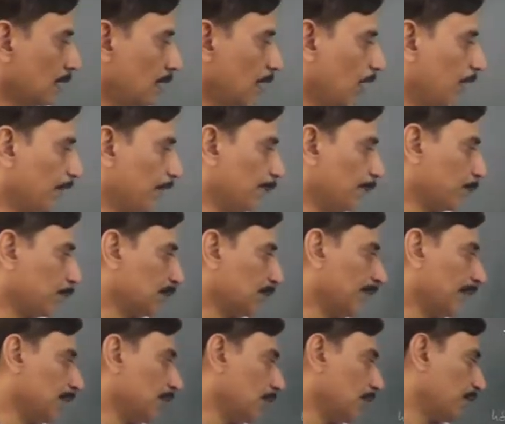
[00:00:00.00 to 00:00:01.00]
If I put the
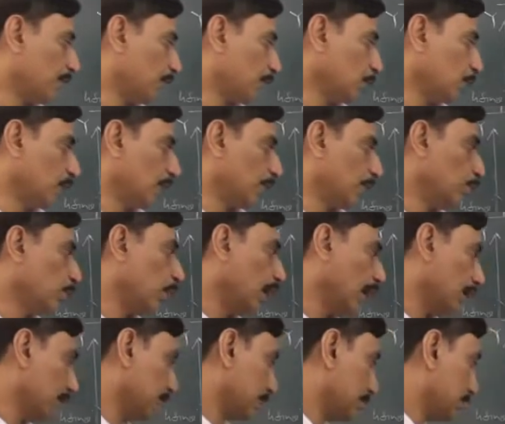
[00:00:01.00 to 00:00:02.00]
value of 2 in
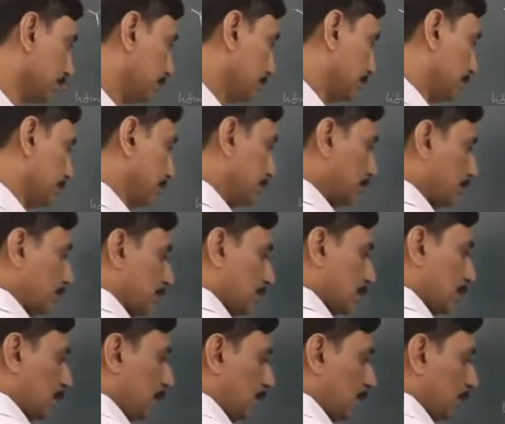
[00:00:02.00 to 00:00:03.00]
1,
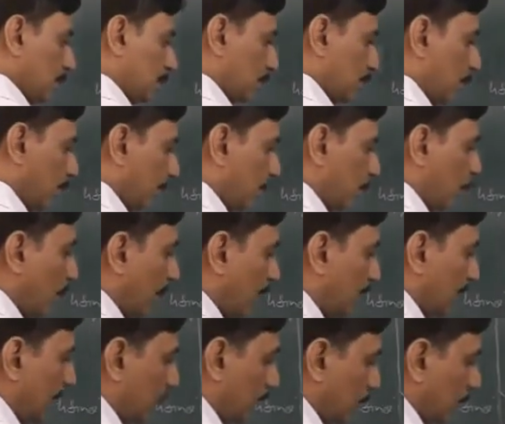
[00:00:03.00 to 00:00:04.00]
sorry, 1
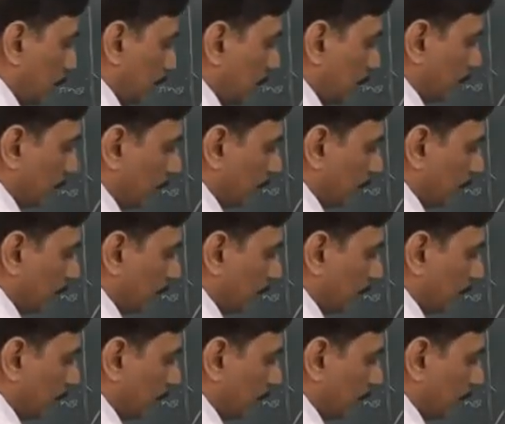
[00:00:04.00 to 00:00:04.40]
in 2,